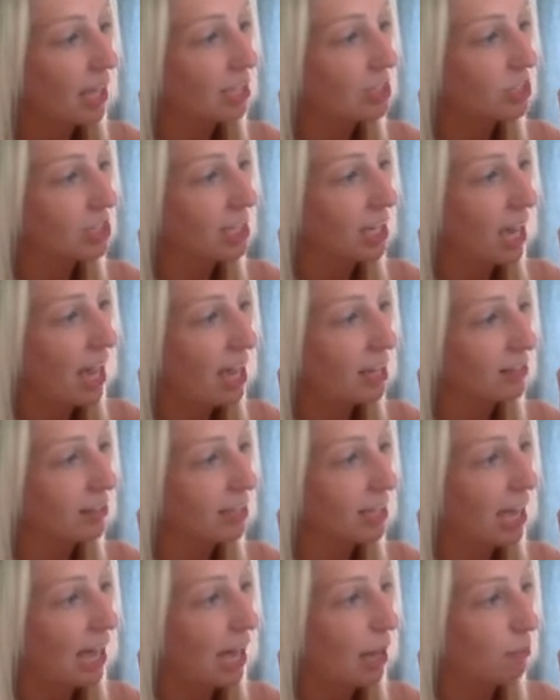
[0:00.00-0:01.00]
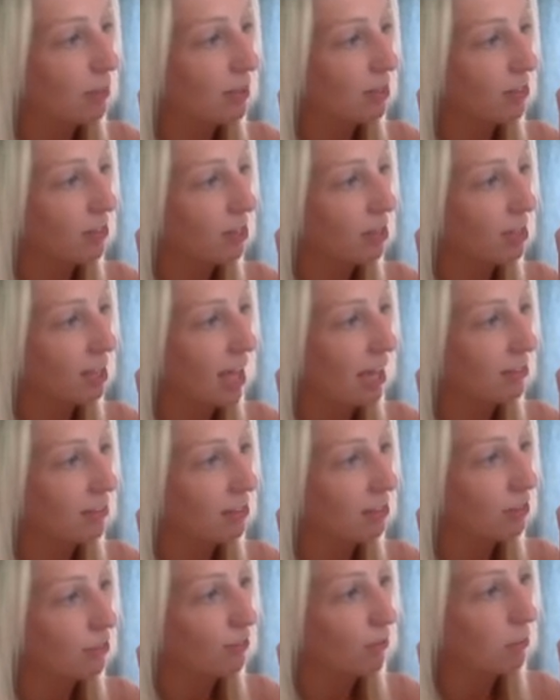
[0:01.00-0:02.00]
that she has capital
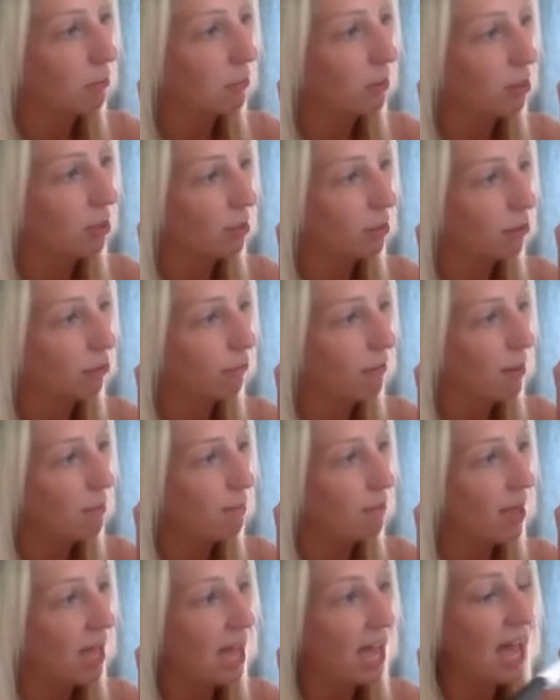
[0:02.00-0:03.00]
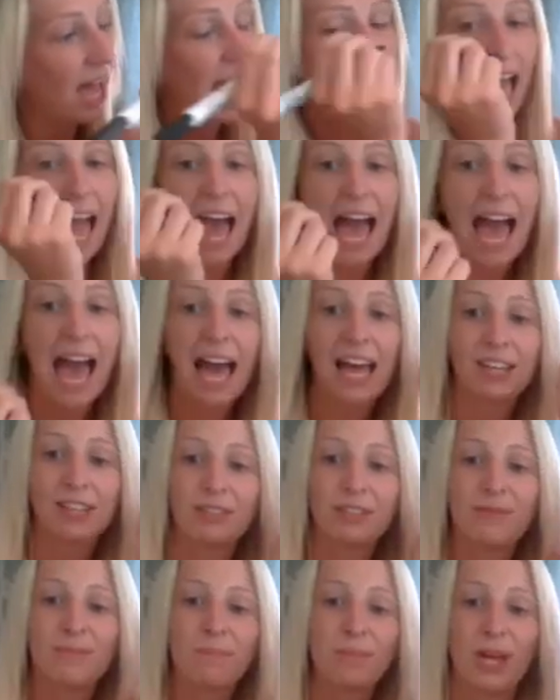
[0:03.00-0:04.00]
letters for both Grandma
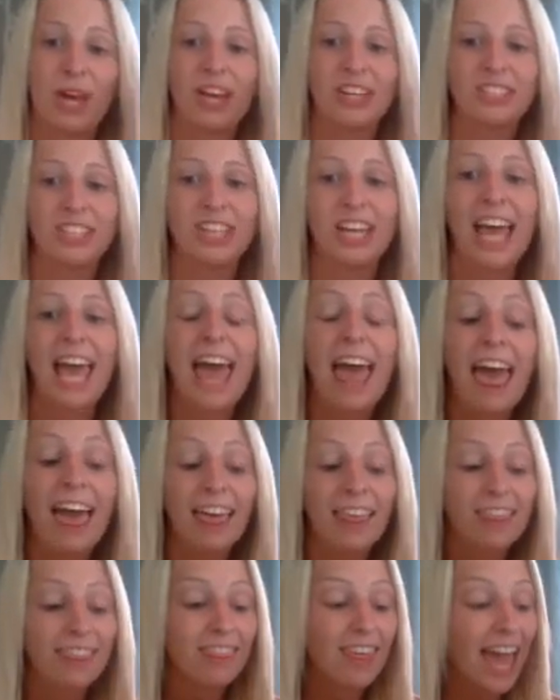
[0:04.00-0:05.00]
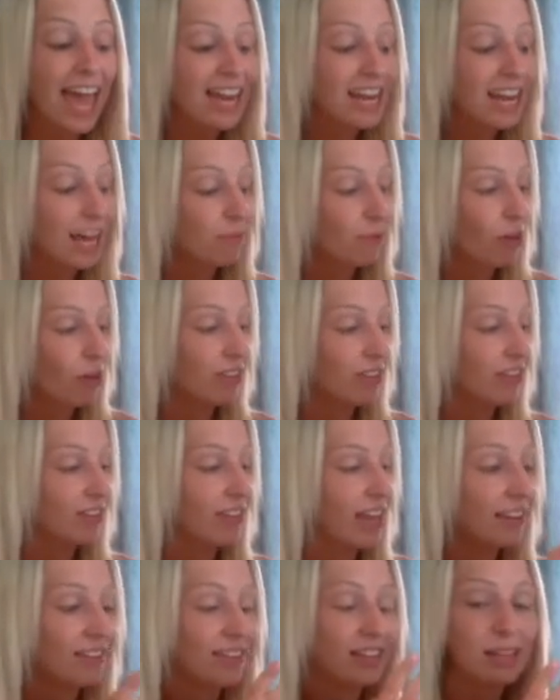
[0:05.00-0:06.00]
and Bird. Then I'm going to
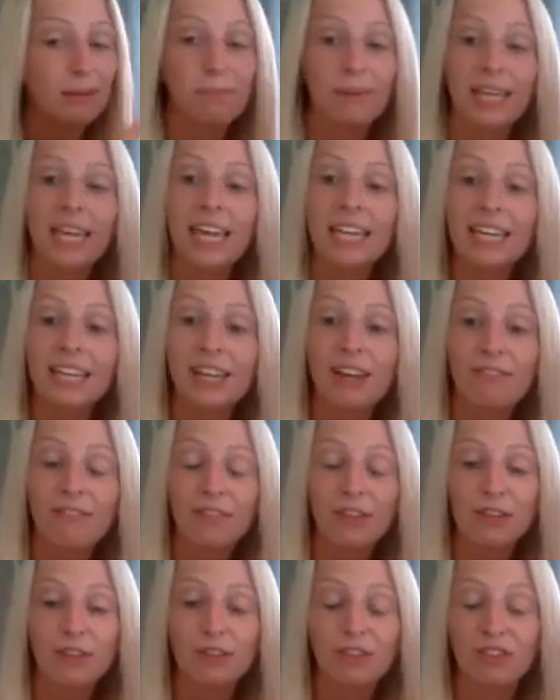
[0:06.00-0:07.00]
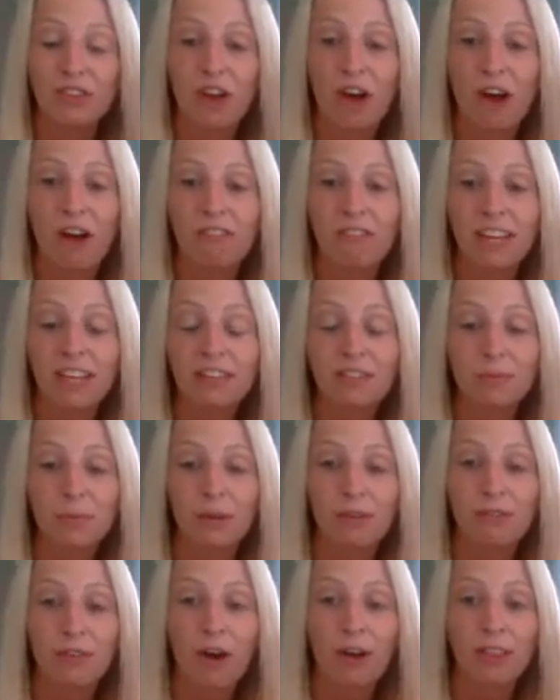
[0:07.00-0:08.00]
start at the beginning of the story. So
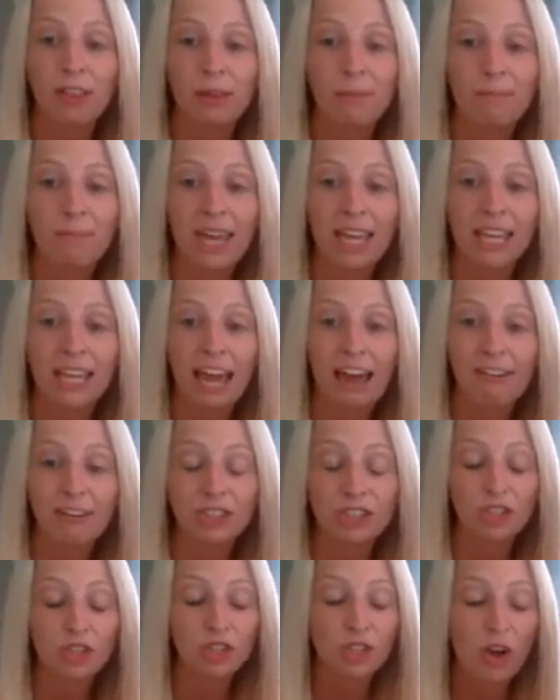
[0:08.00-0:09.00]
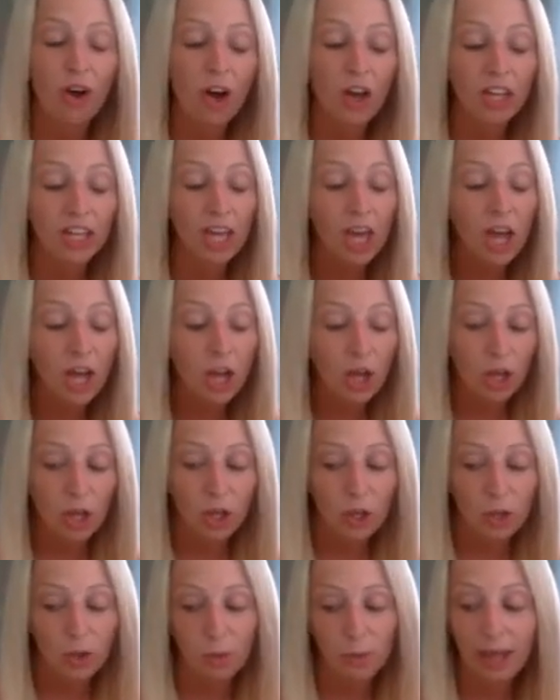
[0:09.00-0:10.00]
we've got the main character Noi,
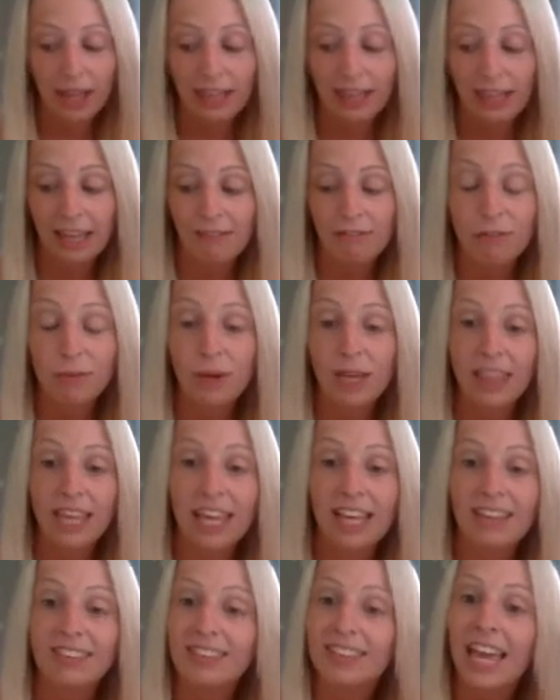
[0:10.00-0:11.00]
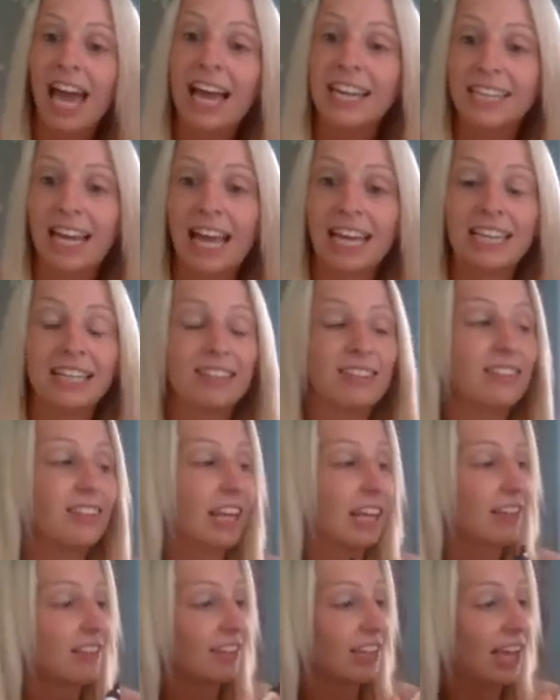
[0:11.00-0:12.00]
who lived with his dad and his
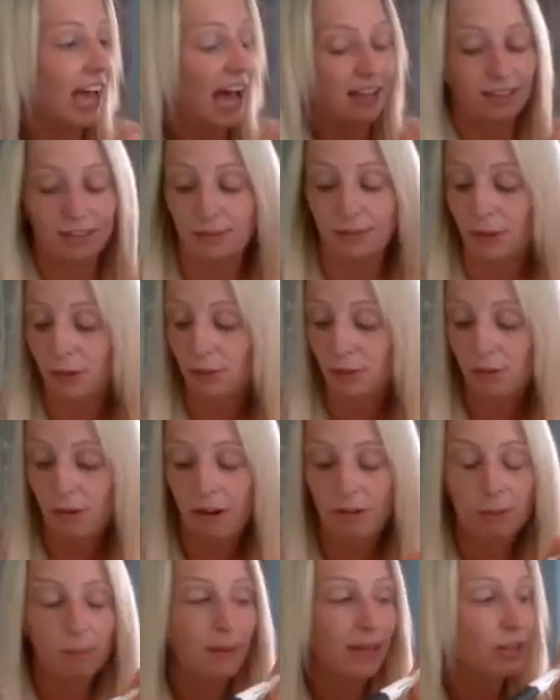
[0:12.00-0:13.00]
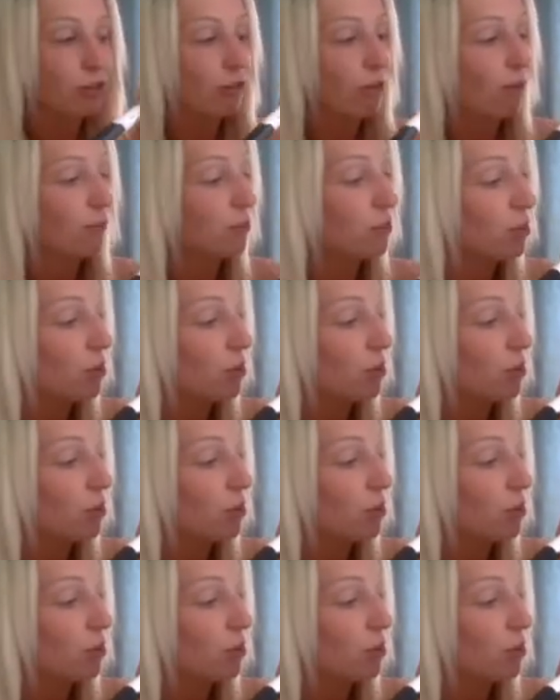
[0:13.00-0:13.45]
6 cats. So I could draw a picture of